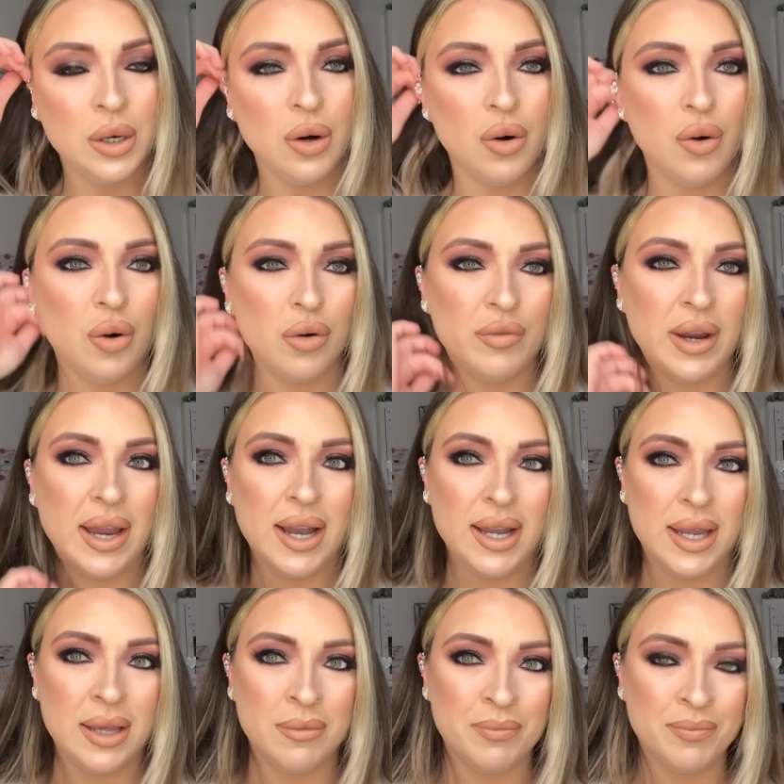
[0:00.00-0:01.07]
or
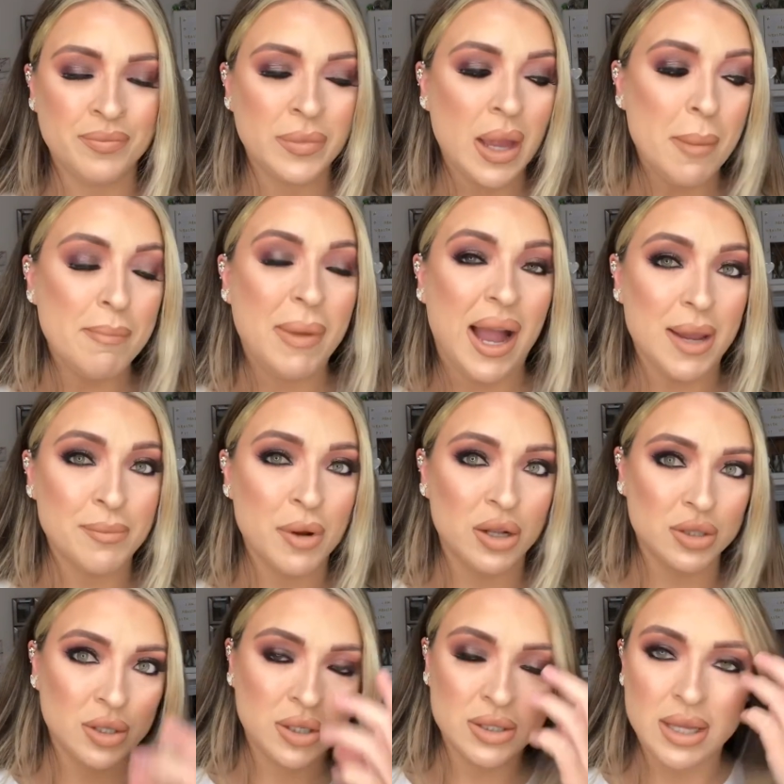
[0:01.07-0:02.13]
really buy
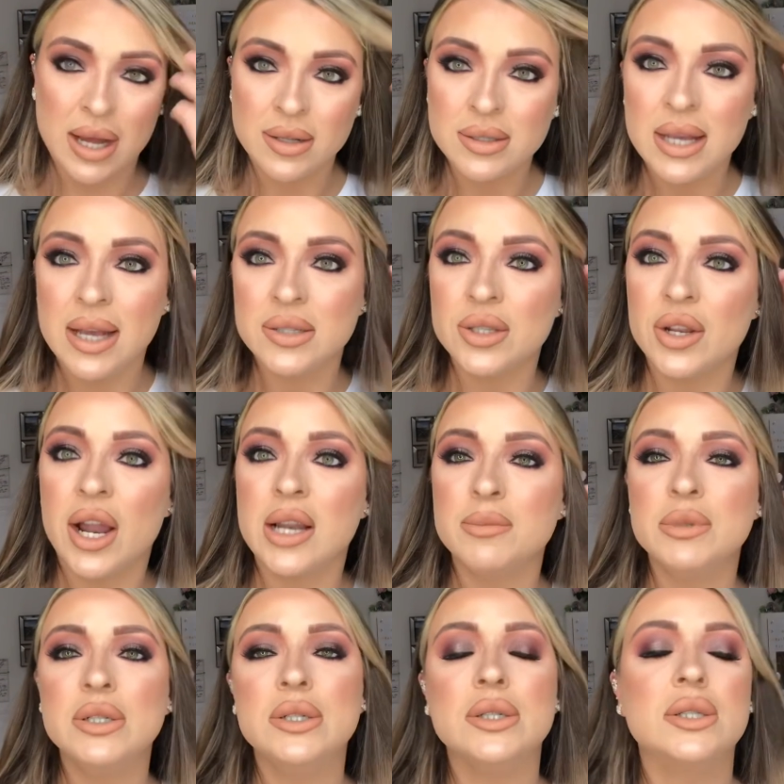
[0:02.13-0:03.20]
products that test on
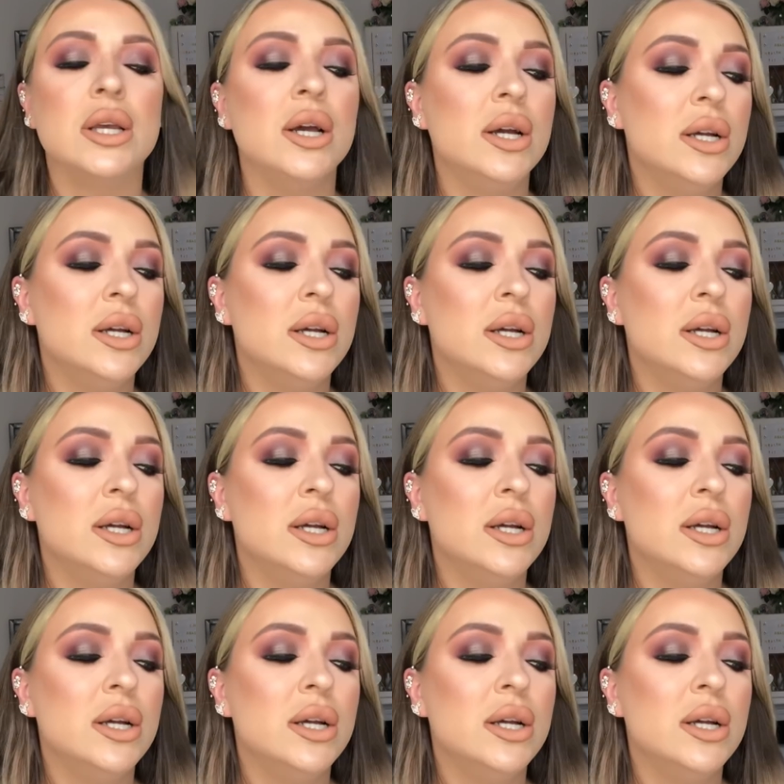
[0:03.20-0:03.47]
animals.